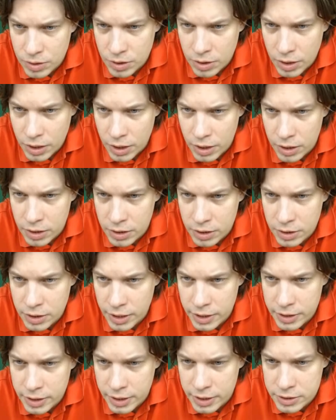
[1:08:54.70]
And the
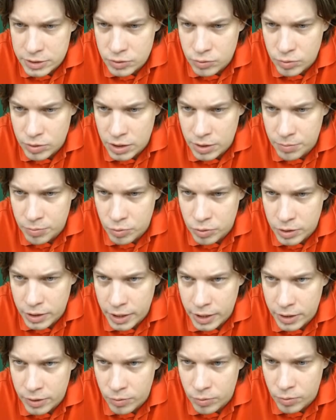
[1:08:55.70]
knight has to keep an
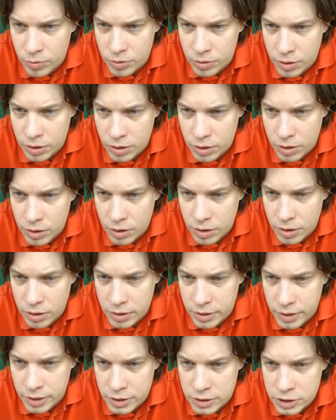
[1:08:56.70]
eye on
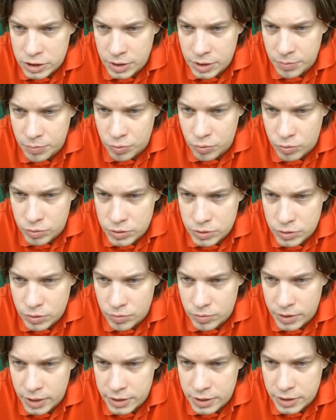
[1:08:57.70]
the g-pawn, so
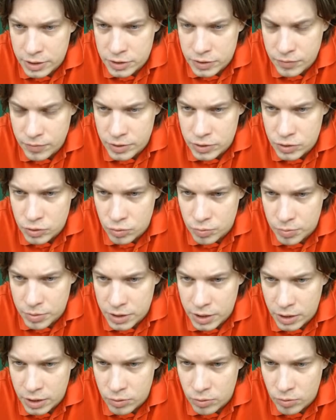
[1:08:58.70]
knight h3 should be
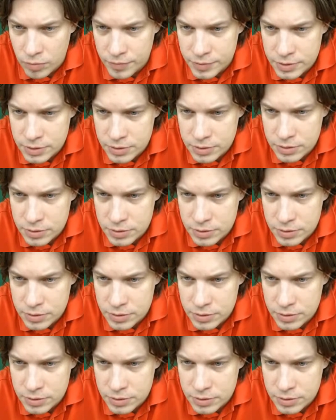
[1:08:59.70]
done always.